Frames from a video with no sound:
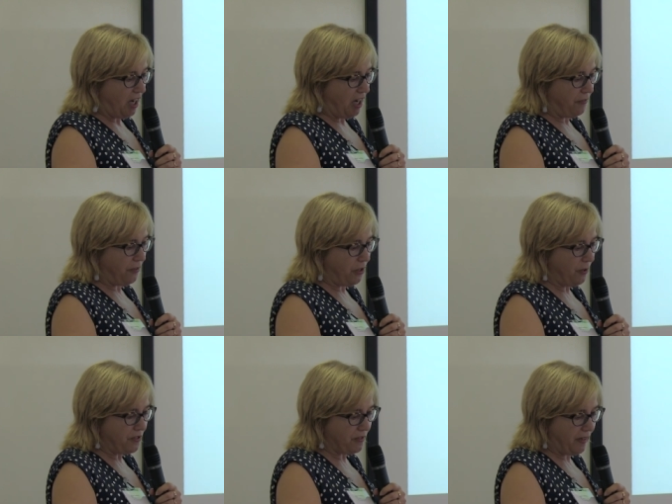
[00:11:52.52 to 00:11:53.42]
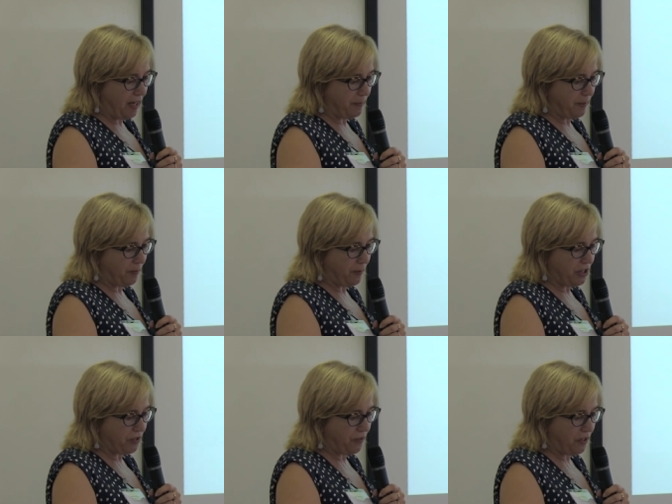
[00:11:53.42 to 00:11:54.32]
A view of development
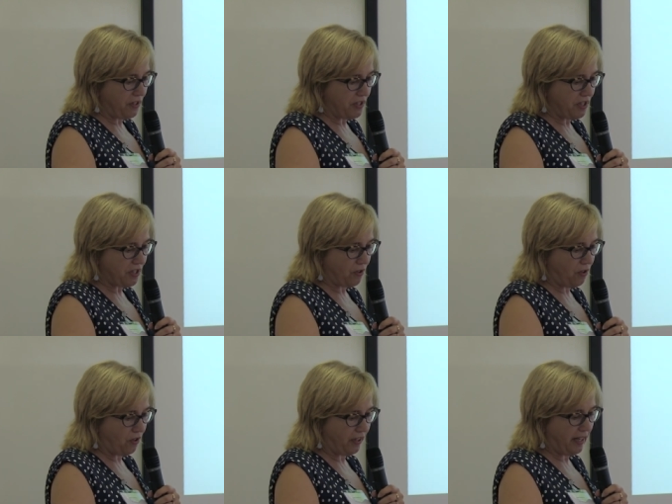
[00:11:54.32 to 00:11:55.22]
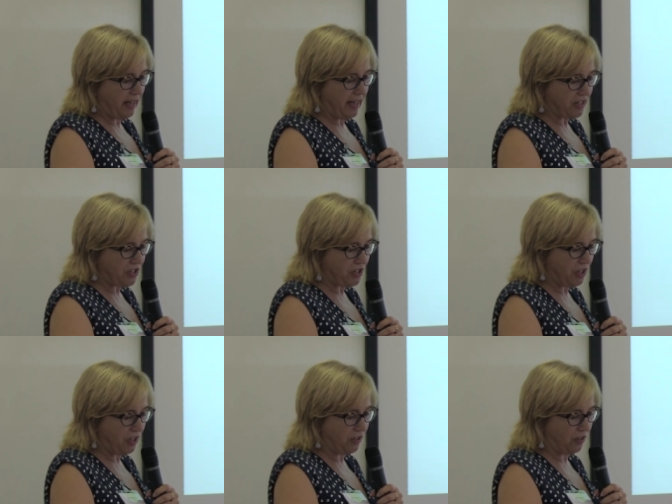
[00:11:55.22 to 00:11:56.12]
which focuses on
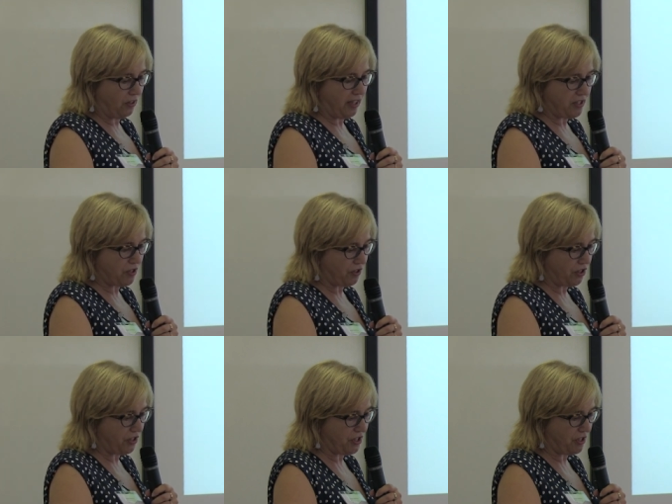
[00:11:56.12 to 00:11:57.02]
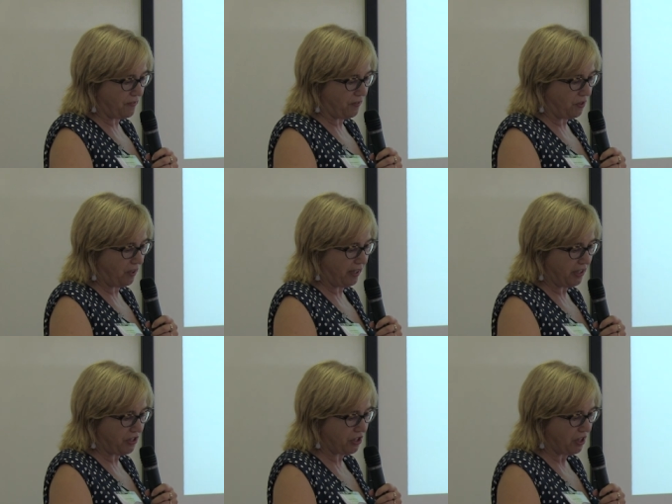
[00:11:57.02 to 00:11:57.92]
external, exogenous
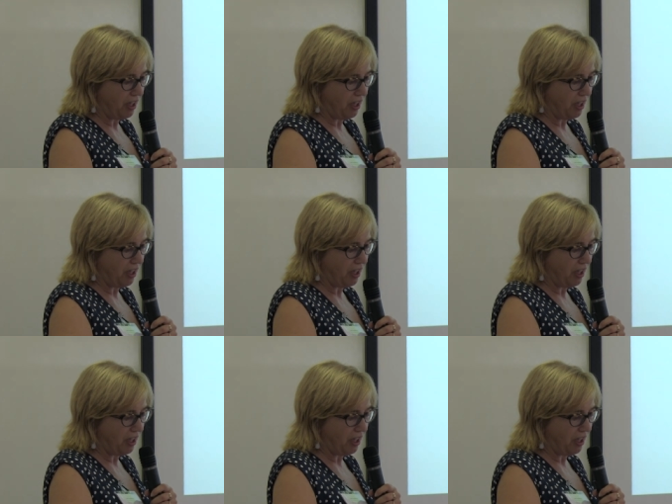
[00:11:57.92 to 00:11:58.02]
knowledge,